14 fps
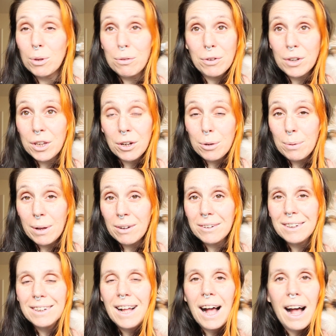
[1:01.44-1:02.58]
what the fuck are you on about?
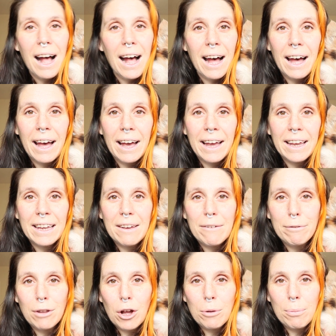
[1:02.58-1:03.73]
I
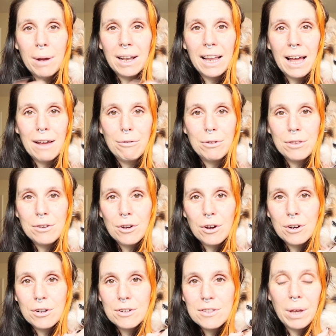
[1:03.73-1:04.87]
vlog my life with dogs.